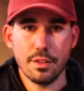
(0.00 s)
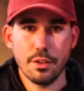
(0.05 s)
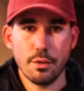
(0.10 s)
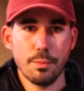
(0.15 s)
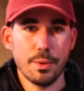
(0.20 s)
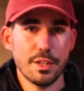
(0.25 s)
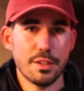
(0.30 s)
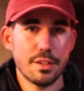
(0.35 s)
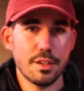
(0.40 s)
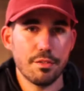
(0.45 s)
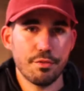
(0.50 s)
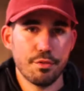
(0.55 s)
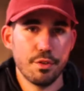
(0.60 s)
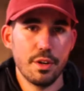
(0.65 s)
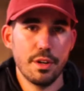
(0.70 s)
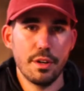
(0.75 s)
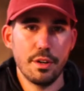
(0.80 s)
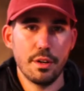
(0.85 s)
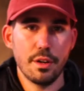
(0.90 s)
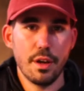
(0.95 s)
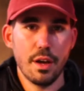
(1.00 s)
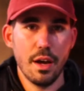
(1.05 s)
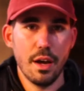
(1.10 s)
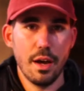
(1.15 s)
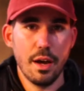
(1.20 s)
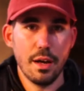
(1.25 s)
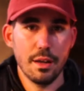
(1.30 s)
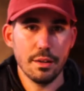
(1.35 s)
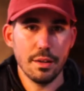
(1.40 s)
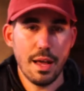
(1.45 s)
a little bit different
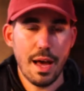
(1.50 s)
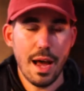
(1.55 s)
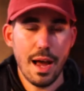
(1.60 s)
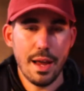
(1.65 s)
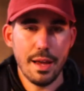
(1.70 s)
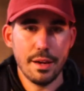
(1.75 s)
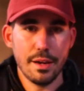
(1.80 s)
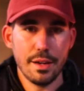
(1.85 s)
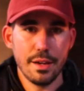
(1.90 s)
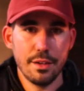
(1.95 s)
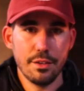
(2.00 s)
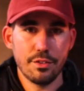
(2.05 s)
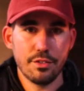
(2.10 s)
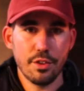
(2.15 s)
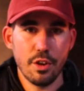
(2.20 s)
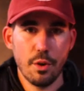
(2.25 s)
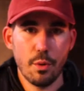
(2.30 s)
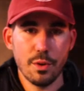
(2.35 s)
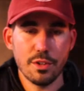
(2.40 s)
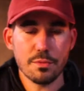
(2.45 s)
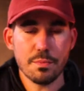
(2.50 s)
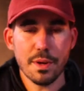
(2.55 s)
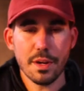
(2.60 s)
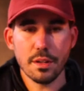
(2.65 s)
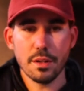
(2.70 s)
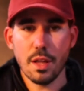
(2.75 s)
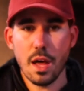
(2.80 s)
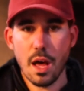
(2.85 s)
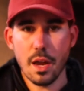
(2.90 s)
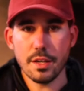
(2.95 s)
line. And so we
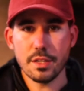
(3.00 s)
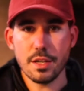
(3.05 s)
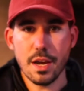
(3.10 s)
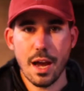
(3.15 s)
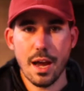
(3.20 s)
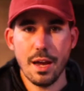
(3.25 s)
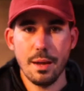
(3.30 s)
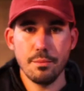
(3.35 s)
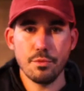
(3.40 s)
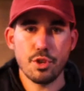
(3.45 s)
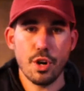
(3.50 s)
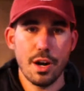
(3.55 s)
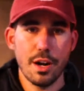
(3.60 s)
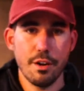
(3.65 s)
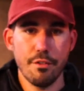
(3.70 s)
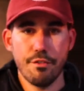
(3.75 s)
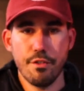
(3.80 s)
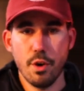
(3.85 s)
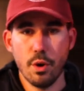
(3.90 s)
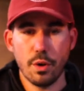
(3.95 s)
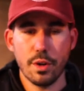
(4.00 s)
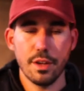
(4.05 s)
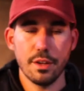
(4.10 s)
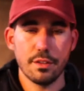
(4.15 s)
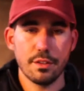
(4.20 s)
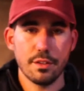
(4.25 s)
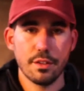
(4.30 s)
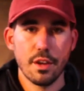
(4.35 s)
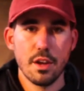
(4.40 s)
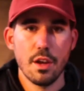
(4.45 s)
spend a lot of time trying to
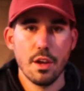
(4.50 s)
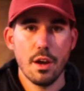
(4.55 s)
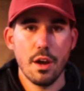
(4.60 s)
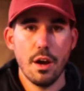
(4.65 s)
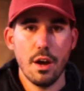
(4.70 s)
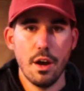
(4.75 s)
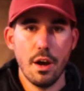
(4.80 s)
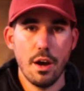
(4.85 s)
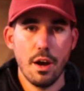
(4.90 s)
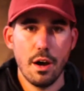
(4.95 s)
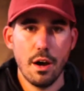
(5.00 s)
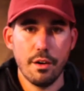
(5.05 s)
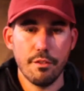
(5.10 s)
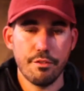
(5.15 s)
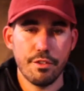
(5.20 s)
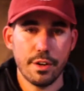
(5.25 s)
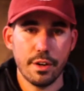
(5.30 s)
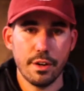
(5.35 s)
focus on